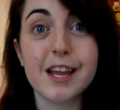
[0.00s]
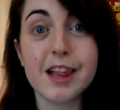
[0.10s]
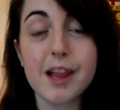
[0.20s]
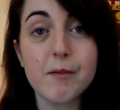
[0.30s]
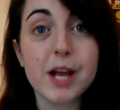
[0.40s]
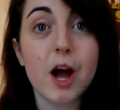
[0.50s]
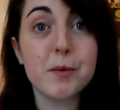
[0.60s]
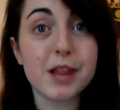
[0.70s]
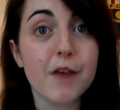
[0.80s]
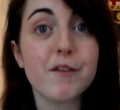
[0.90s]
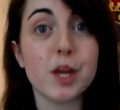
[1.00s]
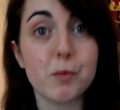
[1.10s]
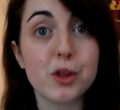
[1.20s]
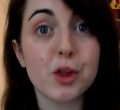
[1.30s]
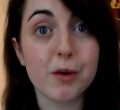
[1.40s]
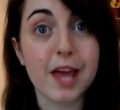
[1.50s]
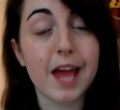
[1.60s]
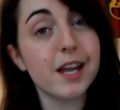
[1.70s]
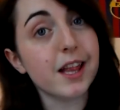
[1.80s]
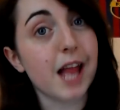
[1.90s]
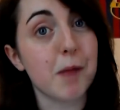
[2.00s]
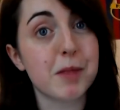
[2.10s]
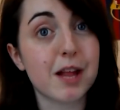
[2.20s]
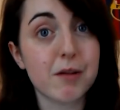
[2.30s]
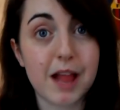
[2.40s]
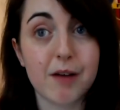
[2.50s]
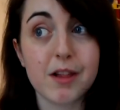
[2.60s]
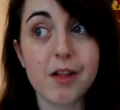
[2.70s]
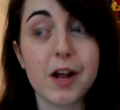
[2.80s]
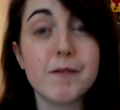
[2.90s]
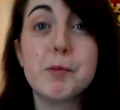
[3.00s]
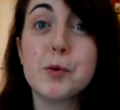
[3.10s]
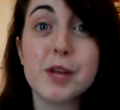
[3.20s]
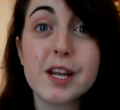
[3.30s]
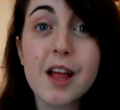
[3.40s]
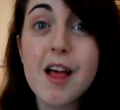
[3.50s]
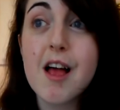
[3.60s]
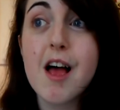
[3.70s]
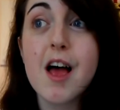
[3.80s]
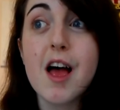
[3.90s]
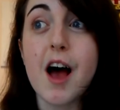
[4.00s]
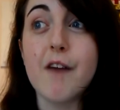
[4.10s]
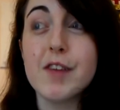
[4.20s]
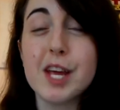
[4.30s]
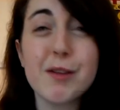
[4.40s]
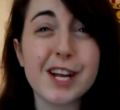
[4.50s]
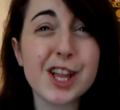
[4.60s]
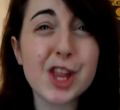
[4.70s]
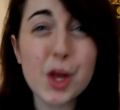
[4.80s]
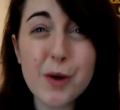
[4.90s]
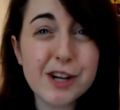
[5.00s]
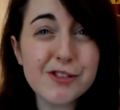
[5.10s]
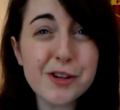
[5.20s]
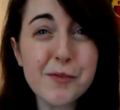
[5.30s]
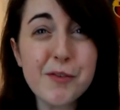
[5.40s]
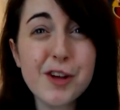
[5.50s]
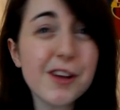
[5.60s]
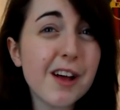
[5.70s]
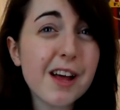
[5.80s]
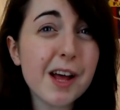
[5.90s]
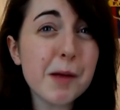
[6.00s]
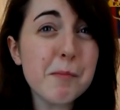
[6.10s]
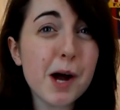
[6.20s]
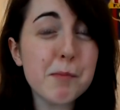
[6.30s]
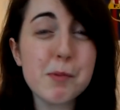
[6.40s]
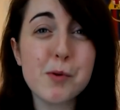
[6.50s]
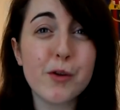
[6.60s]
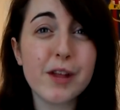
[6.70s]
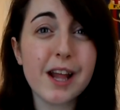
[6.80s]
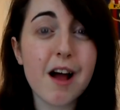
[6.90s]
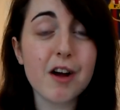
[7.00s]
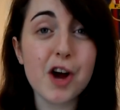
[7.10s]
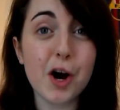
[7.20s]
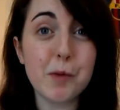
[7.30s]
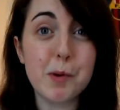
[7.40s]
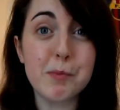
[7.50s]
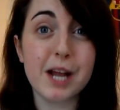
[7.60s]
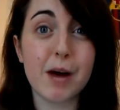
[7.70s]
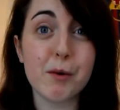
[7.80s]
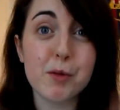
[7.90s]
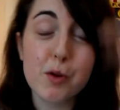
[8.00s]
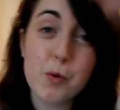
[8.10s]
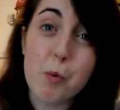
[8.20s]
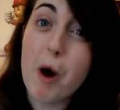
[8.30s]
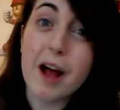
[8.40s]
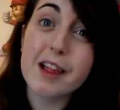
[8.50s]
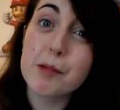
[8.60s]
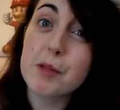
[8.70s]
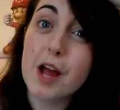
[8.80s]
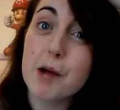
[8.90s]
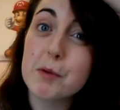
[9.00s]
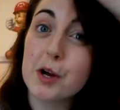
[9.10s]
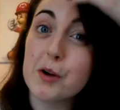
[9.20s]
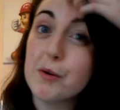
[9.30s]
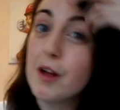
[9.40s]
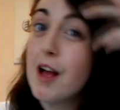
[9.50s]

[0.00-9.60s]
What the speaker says: It's something I definitely would do again, is abseil down the side of the building. I think it was like 200 foot, it might be more than that, I can't remember now, it was quite some time ago.